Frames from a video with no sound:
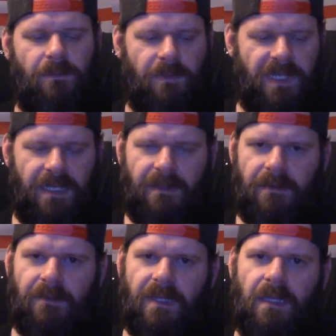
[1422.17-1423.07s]
We can't
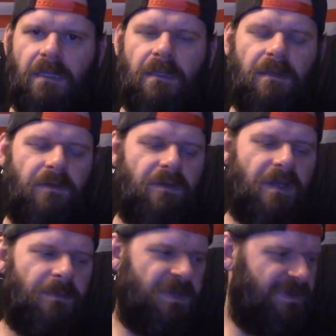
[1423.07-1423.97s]
do that. So
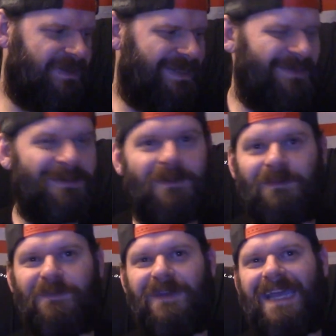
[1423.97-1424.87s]
I'm just going to give you
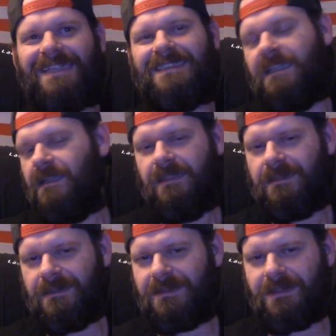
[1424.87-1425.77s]
some facts. And
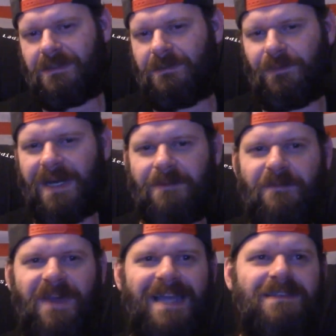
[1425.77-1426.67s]
this is just random
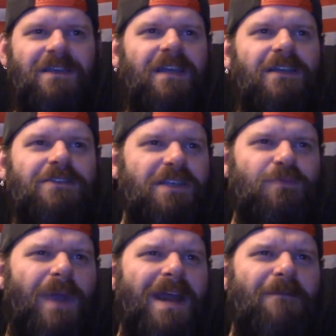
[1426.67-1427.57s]
facts. It's
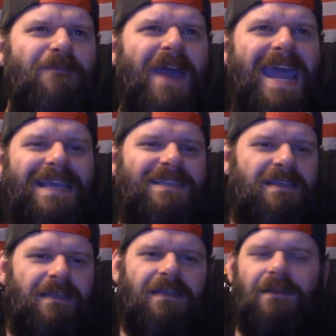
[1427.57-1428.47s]
just random facts.
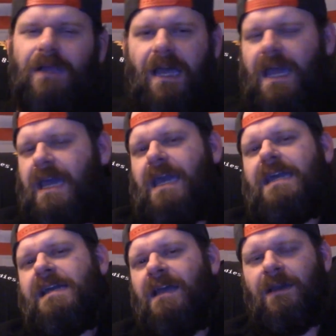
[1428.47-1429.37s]

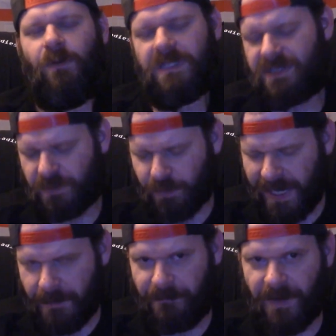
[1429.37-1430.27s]
Ah, it's just
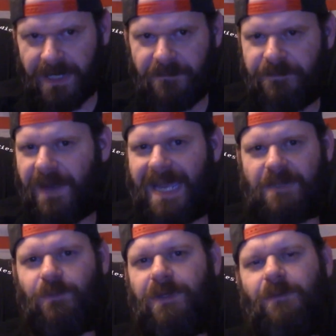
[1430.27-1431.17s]
random fucking
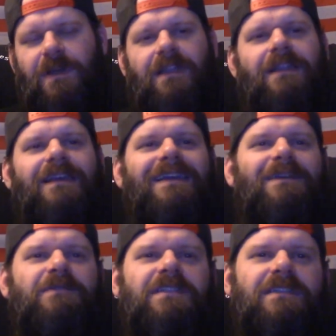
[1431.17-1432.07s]
facts. What do you want? Like,
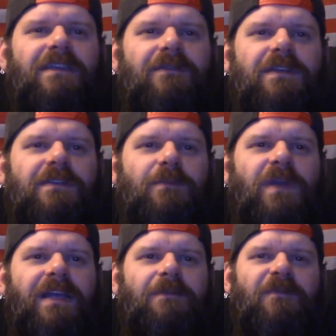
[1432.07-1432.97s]
I'm just giving you some
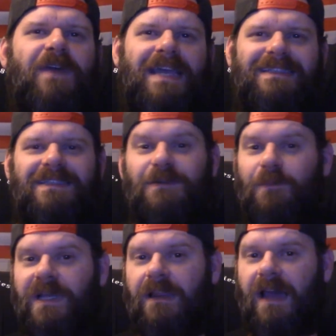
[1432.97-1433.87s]
random facts. This will
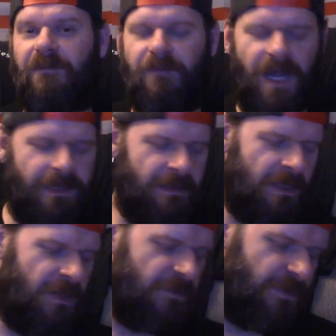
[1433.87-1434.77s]
be a lot of fun
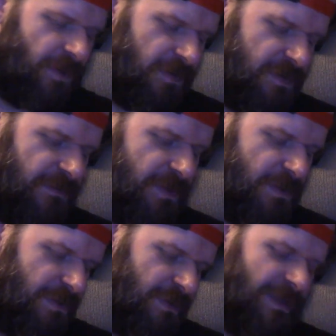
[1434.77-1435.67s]
for those of you
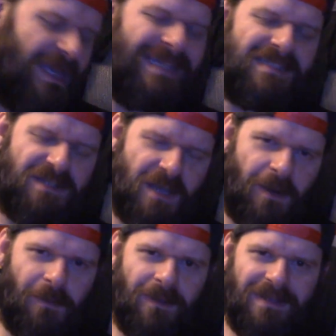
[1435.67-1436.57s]
who would like to
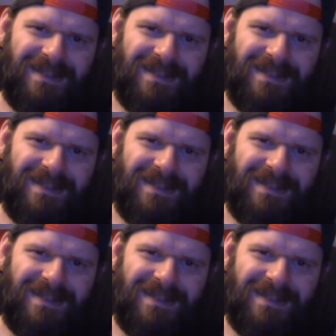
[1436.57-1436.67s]
know.